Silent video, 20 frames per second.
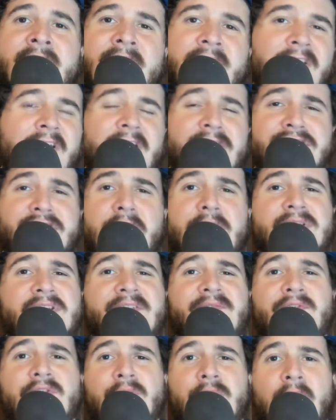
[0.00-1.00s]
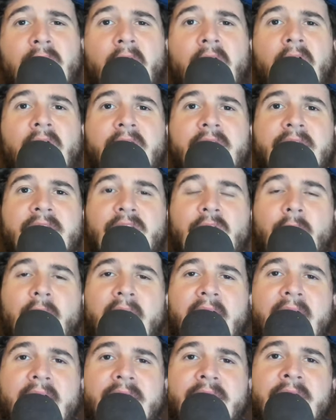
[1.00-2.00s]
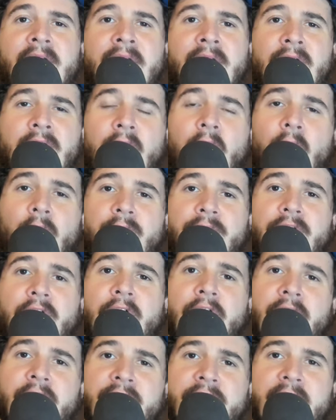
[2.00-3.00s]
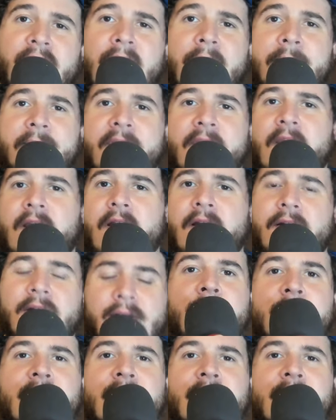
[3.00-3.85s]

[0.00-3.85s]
You had Joseph Newgarden. You had Colton Herta up there.